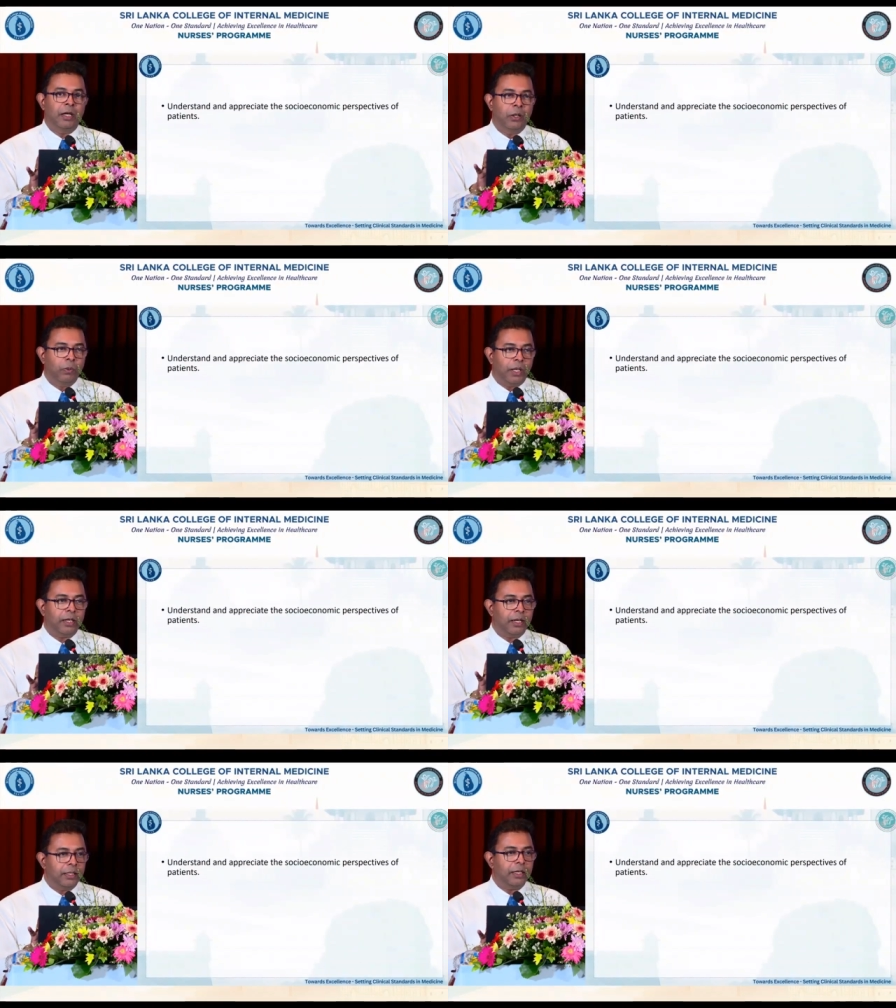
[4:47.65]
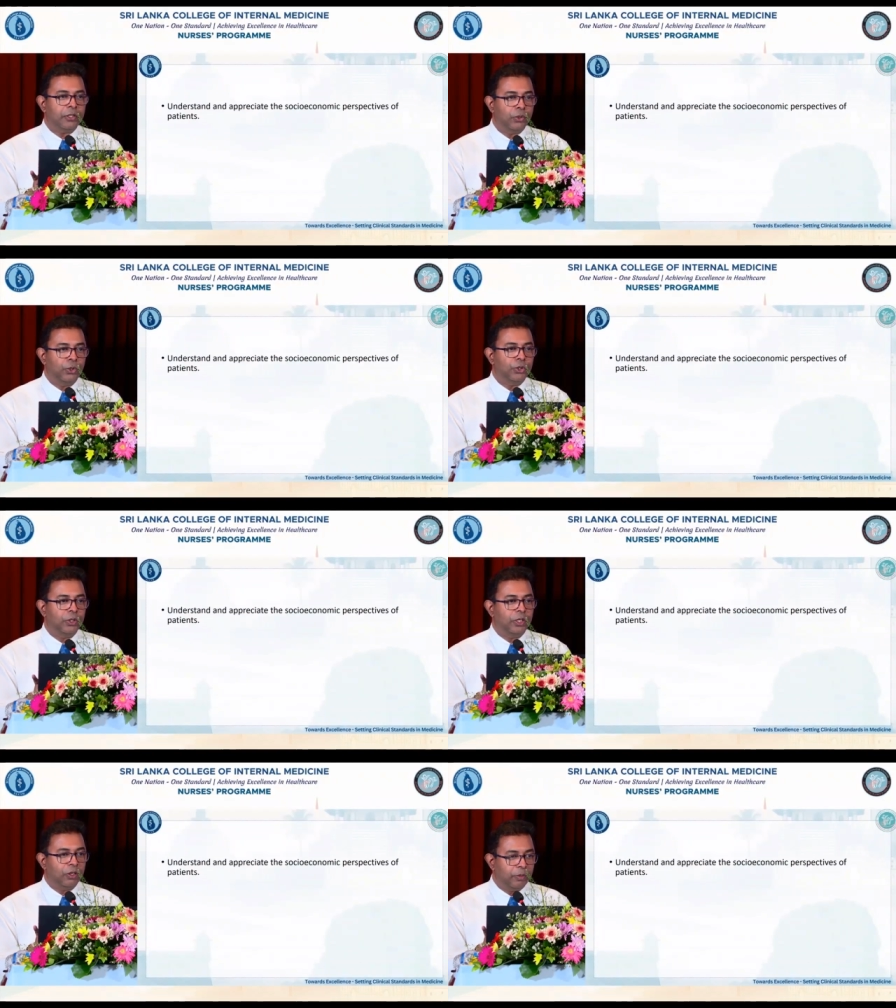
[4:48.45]
what are their
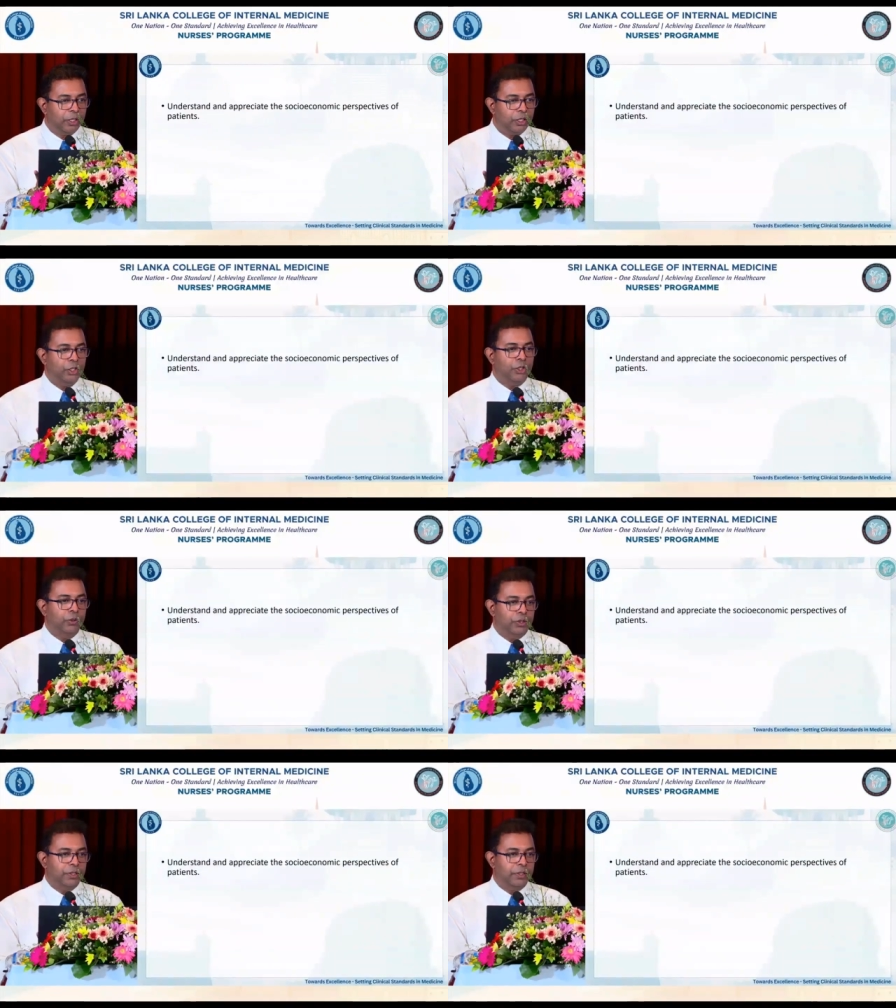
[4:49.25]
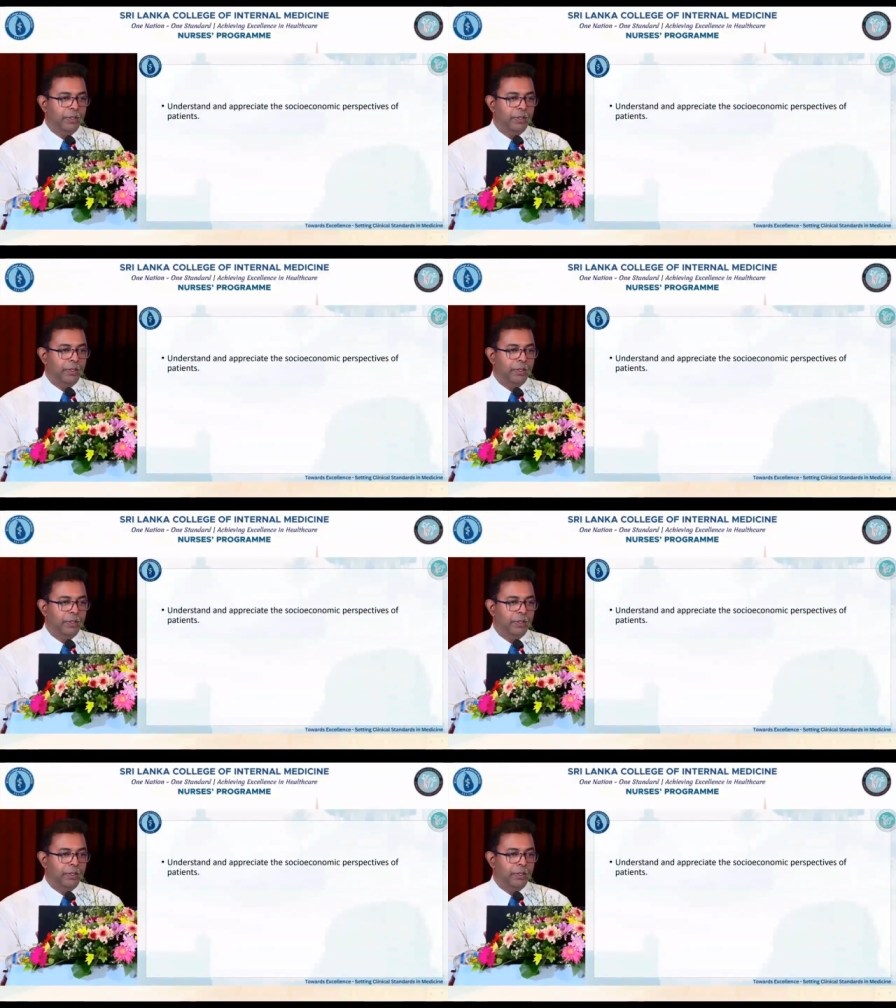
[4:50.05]
socio-economic issues.